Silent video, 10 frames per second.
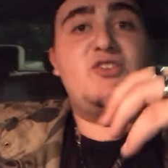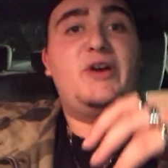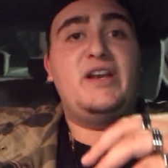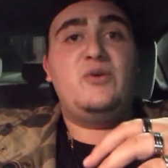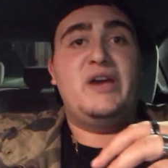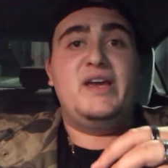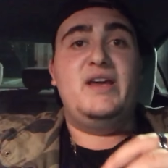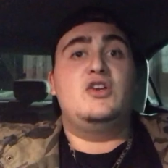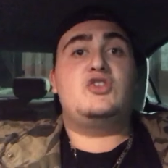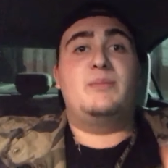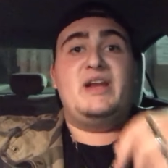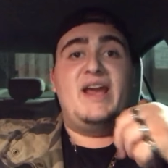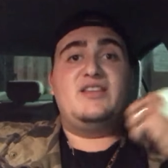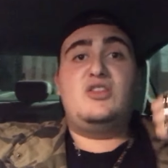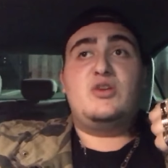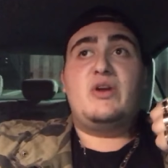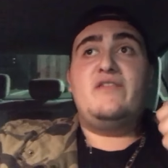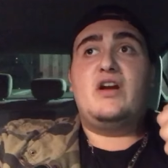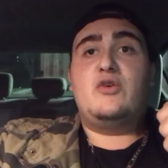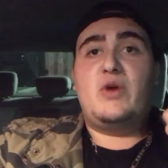so anyway, so I'm gonna head to the
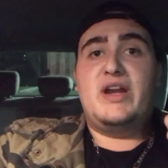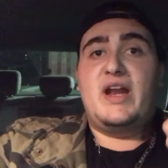graveyard right